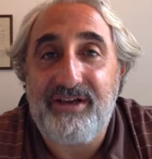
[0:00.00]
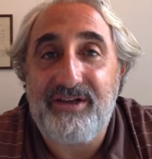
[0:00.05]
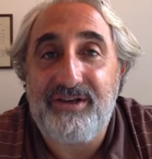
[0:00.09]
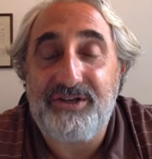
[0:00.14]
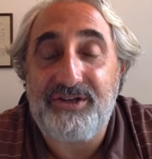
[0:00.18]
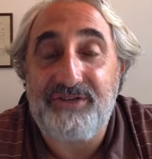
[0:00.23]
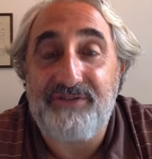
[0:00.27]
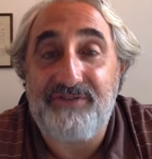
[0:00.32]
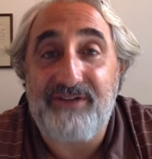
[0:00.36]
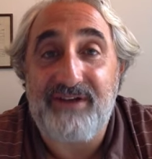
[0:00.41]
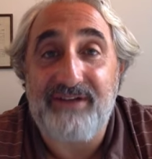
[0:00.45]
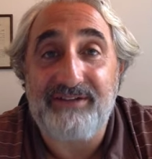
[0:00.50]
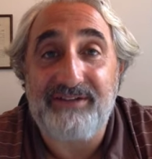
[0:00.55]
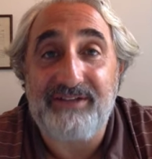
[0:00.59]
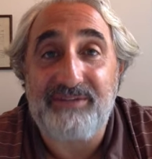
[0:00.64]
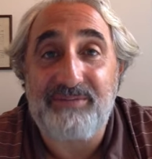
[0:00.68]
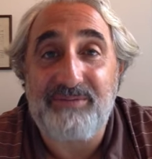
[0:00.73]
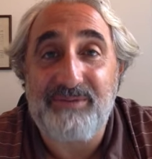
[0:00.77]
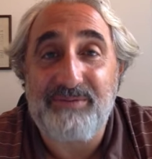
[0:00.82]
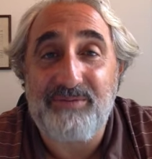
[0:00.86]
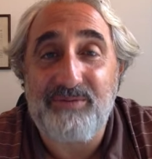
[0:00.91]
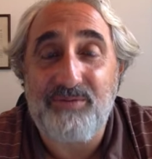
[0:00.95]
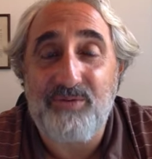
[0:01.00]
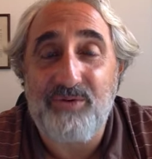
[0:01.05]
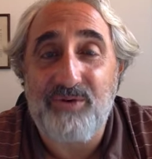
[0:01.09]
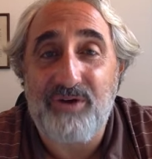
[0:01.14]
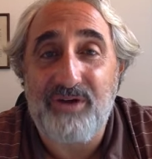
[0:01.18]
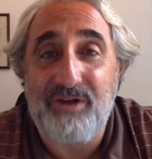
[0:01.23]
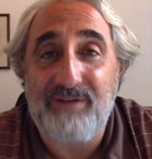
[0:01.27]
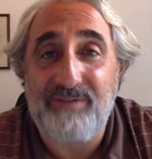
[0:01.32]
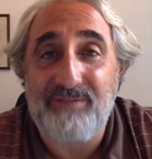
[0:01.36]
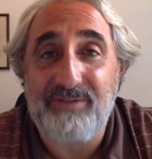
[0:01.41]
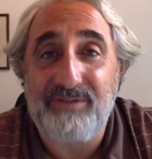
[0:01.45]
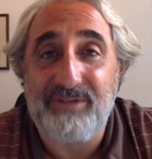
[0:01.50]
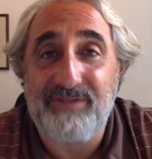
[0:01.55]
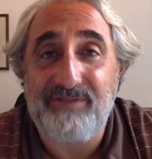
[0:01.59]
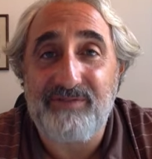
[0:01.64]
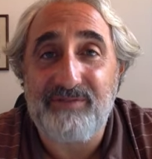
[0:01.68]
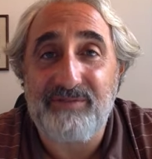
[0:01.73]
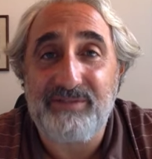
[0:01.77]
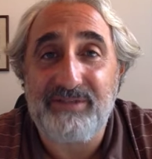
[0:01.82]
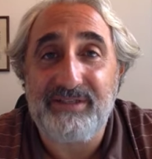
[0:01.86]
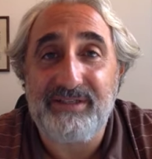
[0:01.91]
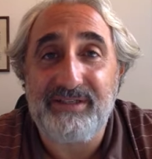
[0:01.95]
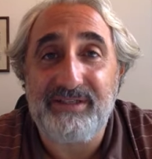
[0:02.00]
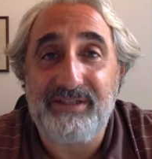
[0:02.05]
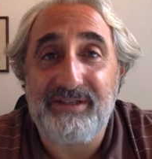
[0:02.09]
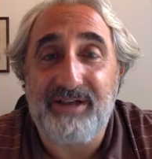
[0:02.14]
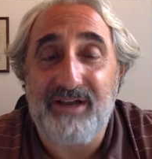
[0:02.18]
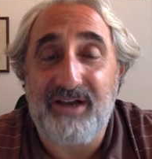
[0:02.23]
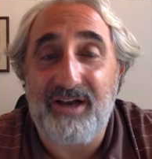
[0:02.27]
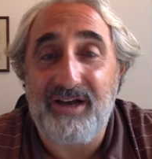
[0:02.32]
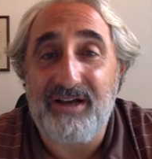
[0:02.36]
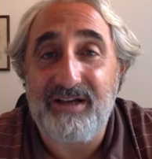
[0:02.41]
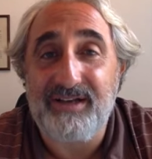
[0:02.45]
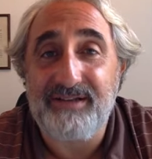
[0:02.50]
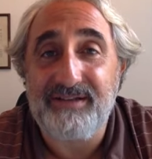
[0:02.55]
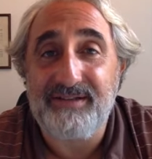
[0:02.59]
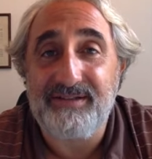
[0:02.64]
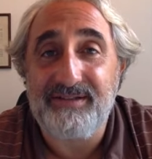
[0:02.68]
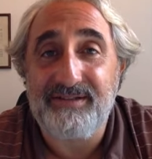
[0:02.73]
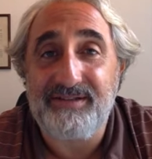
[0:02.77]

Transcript: she found that people were unbelievably kind,